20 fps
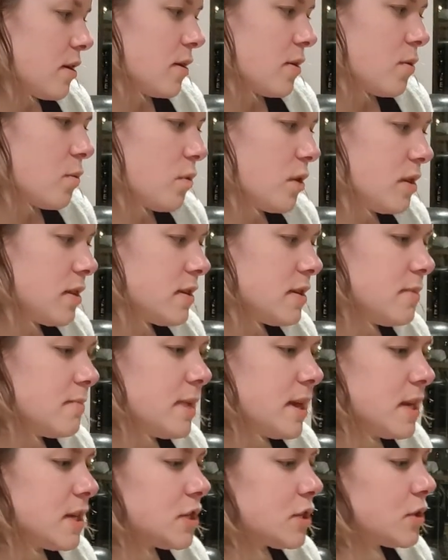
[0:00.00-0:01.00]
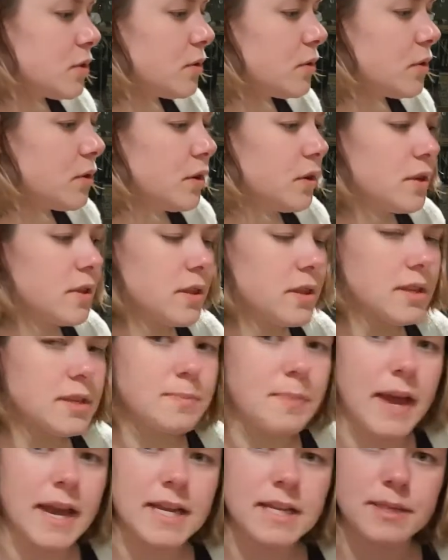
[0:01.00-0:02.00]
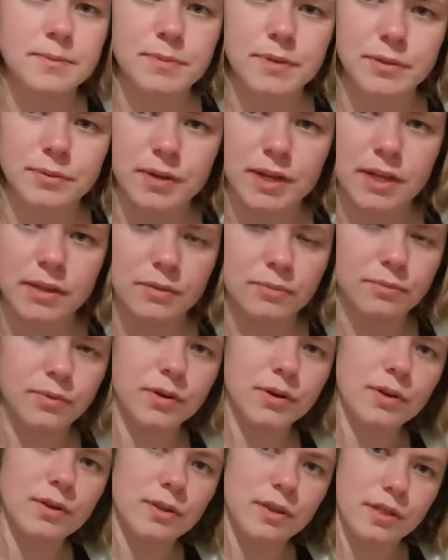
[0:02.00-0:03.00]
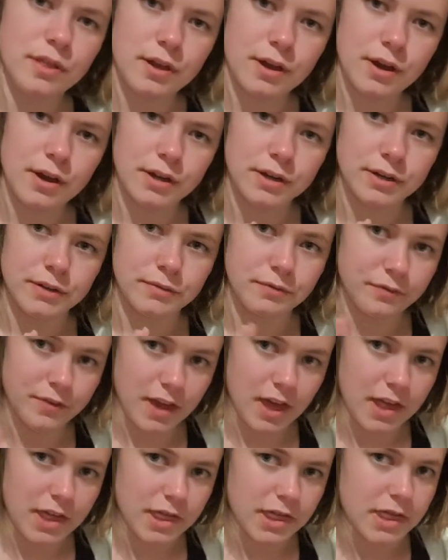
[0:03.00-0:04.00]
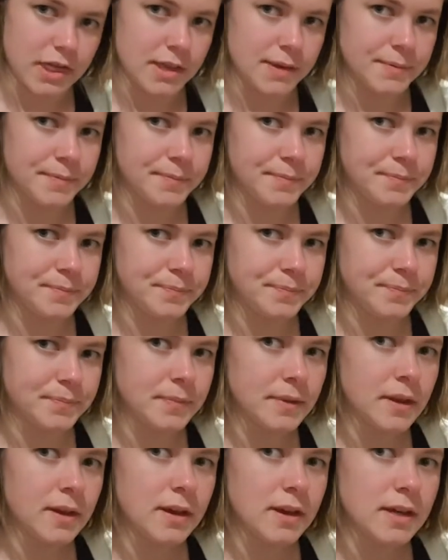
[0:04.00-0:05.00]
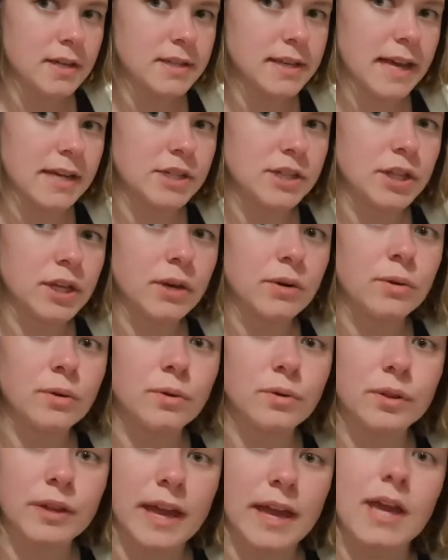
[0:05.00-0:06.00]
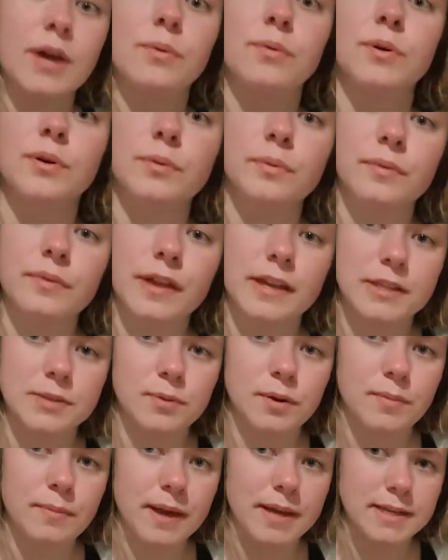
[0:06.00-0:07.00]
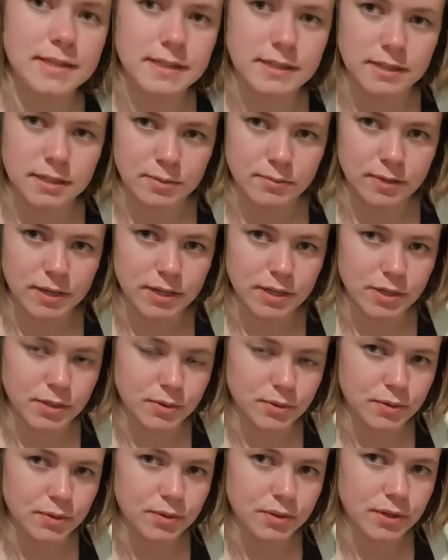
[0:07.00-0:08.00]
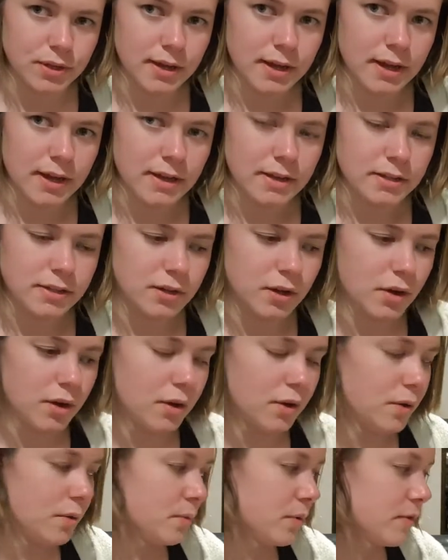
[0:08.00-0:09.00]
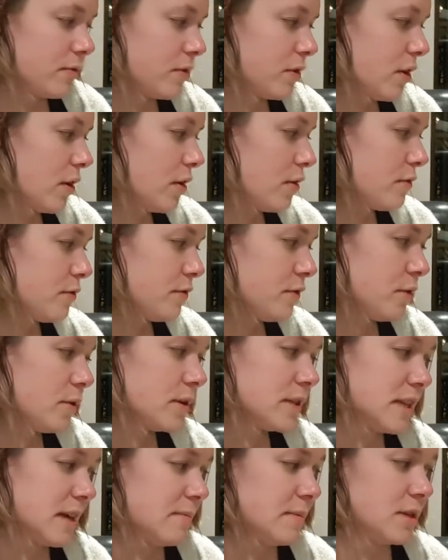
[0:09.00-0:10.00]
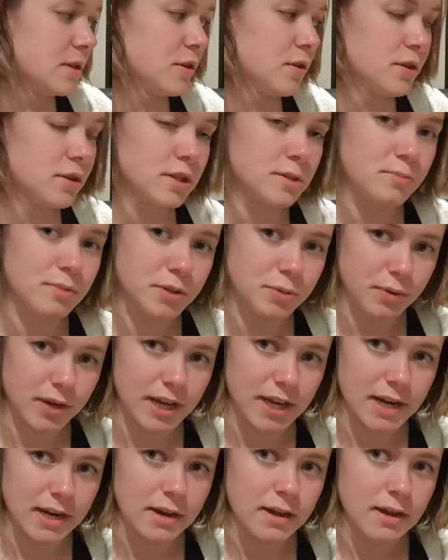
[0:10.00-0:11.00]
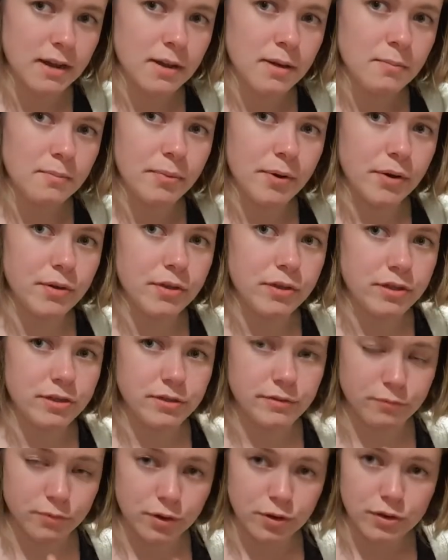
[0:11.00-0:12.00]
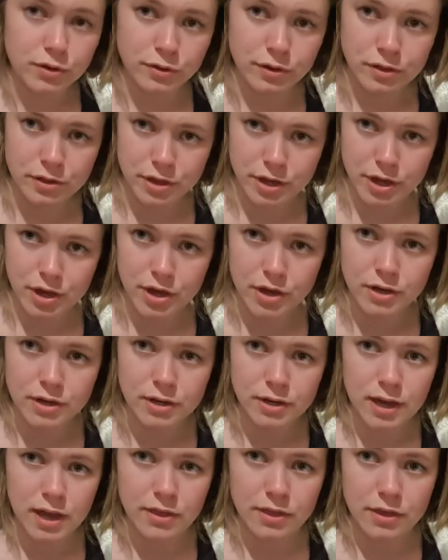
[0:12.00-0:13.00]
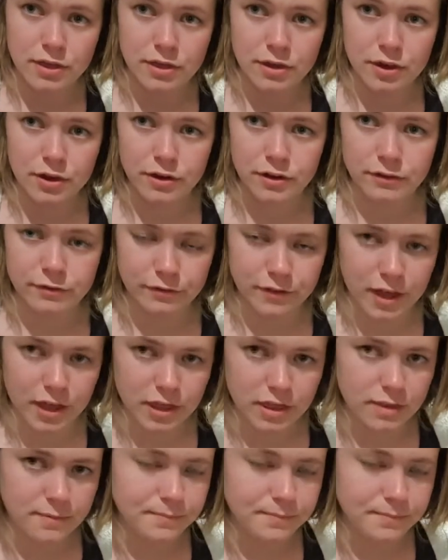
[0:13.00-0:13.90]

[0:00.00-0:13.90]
with a diminished chord, the space between the root, the third, and the fifth is actually all equal. That's what makes it a diminished chord. So we've got 4 semitones between both the root and the third and the fifth.